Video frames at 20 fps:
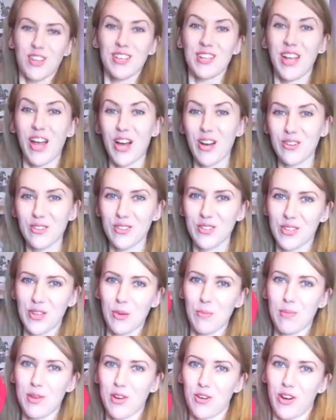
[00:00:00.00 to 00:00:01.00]
Dressing gowns
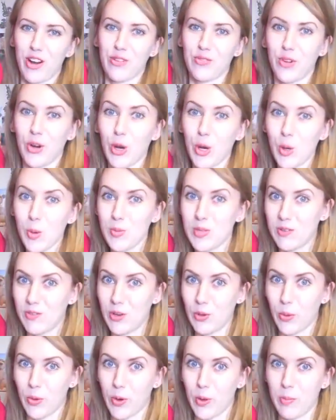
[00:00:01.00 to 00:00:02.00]
can be great robes
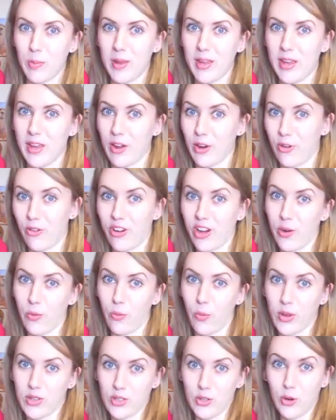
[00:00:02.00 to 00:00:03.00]
if you want to be a great
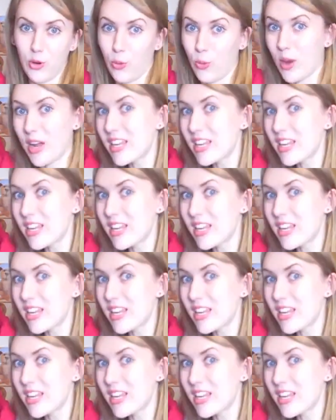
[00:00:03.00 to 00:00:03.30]
wizard or